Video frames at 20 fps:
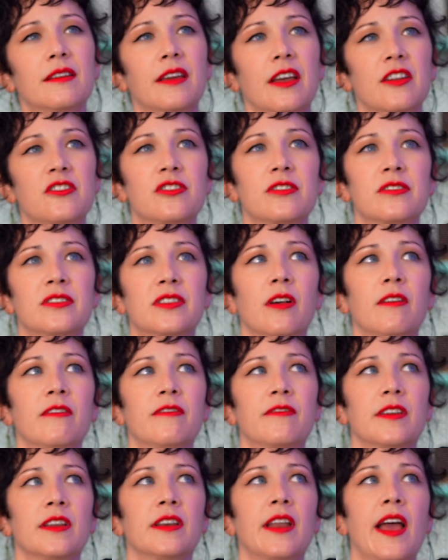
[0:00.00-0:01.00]
catch
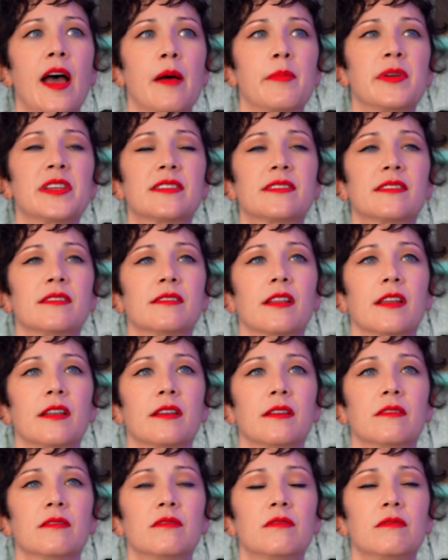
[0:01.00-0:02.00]
yourself in habits and
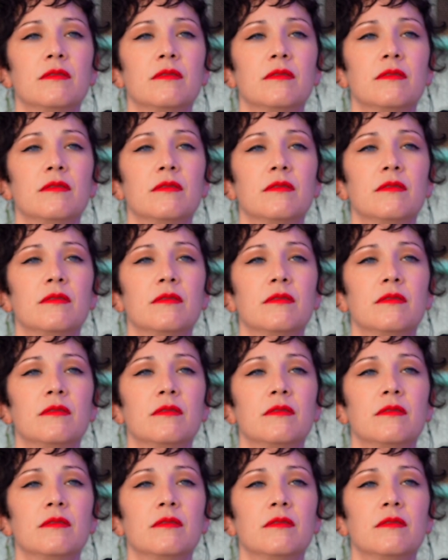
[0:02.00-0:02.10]
then